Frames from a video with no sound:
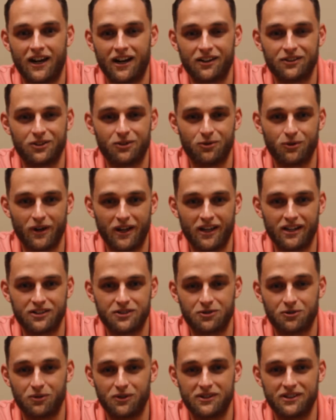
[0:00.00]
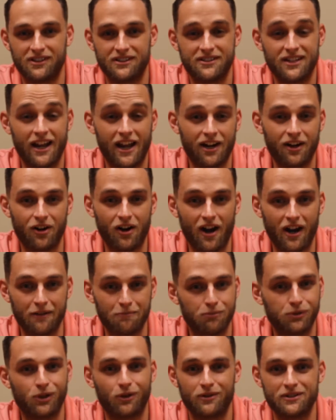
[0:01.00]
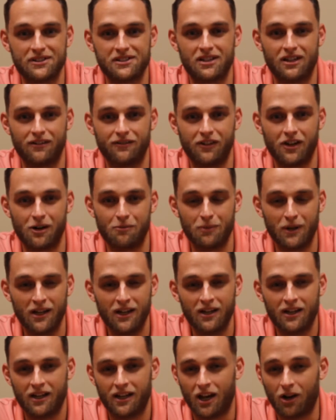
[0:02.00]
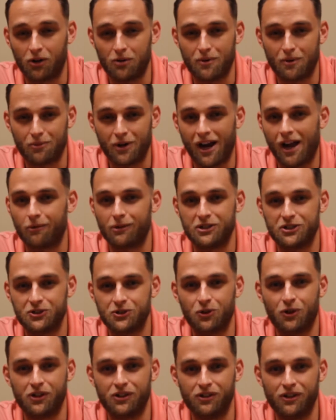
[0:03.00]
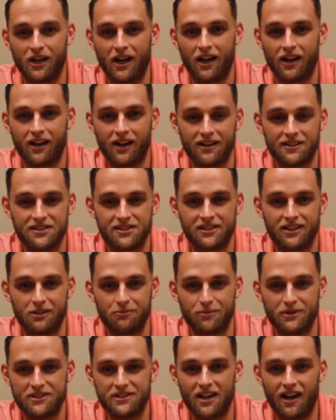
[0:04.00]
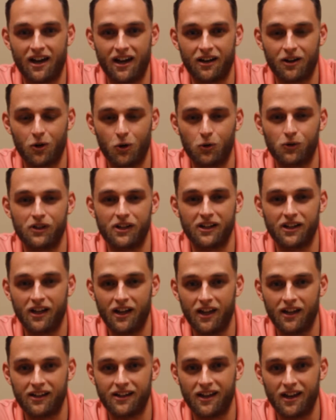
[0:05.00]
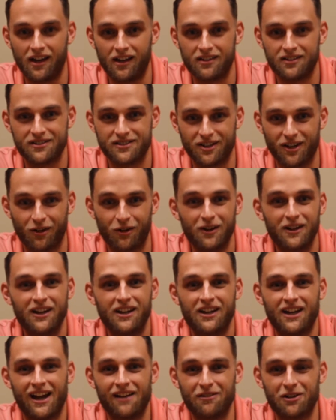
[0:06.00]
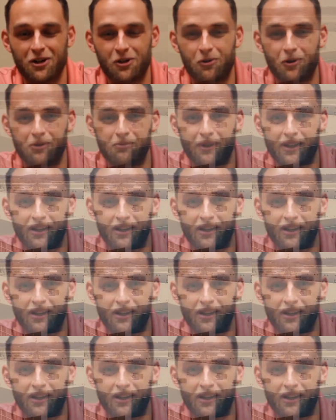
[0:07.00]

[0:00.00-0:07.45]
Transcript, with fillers: down at the ranch with the tannerite blowing stuff up. And I'll remember how much joy you got out of seeing Bizad holding an AK. So have a good one,